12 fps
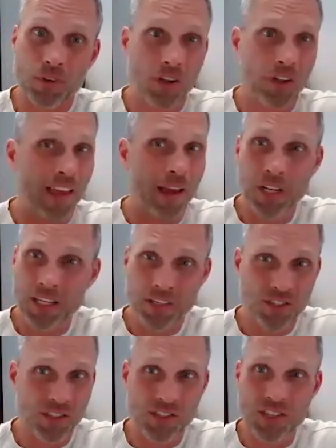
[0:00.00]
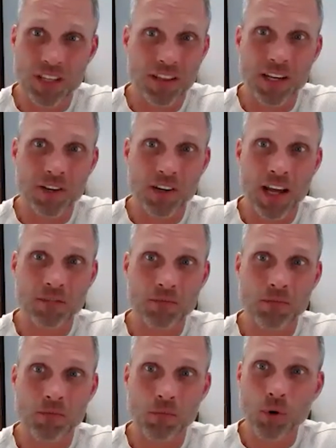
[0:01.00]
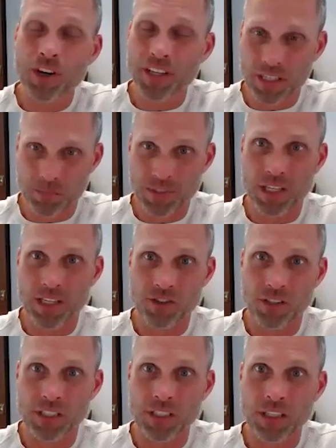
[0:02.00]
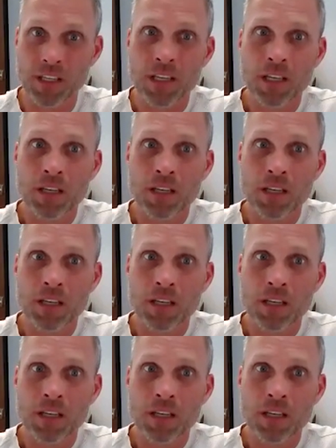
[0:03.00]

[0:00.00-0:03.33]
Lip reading: well, all that money's just sitting there not working potentially.